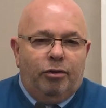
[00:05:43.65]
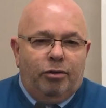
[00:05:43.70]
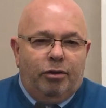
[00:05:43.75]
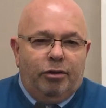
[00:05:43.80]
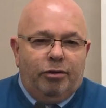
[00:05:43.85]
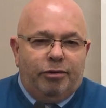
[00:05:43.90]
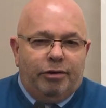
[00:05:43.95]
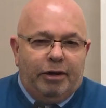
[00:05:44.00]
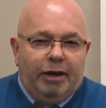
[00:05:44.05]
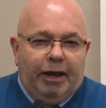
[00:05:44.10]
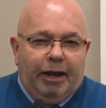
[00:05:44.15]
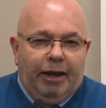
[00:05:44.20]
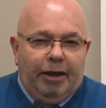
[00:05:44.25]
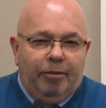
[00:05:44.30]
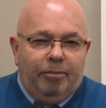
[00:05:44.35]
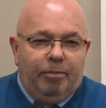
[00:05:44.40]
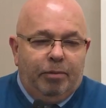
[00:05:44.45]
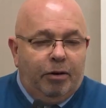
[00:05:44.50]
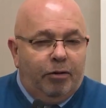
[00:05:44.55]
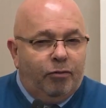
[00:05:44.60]
this day.
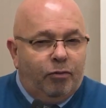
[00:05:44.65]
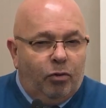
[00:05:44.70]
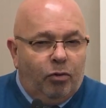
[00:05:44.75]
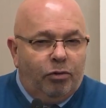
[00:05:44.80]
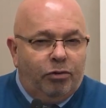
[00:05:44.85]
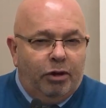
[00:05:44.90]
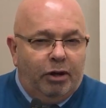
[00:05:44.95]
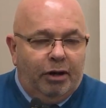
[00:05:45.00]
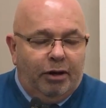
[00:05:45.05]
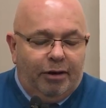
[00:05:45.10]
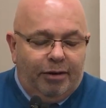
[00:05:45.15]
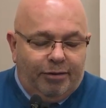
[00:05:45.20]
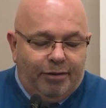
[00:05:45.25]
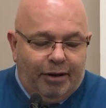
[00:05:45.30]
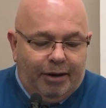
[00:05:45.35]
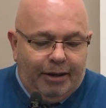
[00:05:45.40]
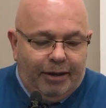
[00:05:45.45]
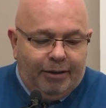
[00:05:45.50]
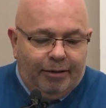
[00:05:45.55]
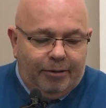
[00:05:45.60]
But of course, it is
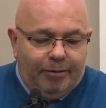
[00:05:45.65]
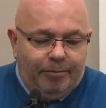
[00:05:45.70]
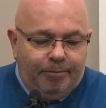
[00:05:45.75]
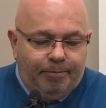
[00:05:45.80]
illegal.